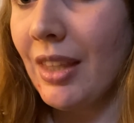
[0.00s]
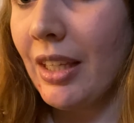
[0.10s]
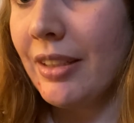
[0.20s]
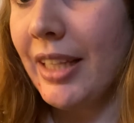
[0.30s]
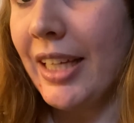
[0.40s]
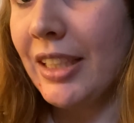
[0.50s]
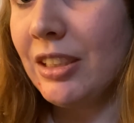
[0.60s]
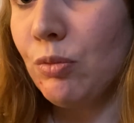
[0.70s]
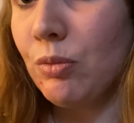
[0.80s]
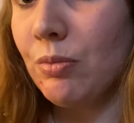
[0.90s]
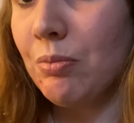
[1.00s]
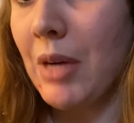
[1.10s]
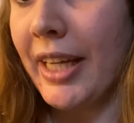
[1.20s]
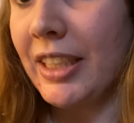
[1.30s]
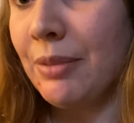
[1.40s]
that's
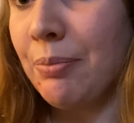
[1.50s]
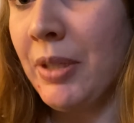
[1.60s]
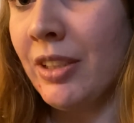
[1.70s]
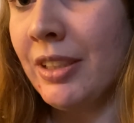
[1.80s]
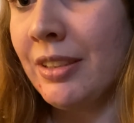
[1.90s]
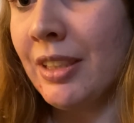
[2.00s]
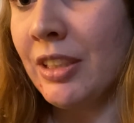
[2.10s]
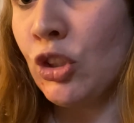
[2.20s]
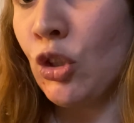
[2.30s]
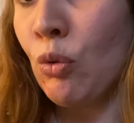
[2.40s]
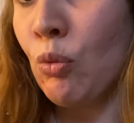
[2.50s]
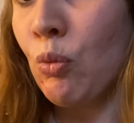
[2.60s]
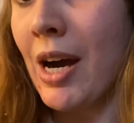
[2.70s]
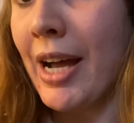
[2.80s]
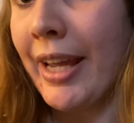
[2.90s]
my experience as to
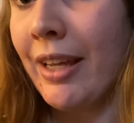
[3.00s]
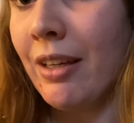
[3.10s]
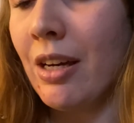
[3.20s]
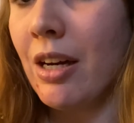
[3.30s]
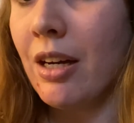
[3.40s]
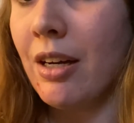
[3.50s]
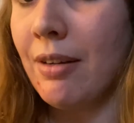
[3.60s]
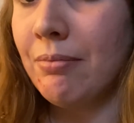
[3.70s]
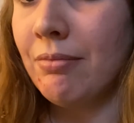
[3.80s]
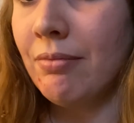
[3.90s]
why, um,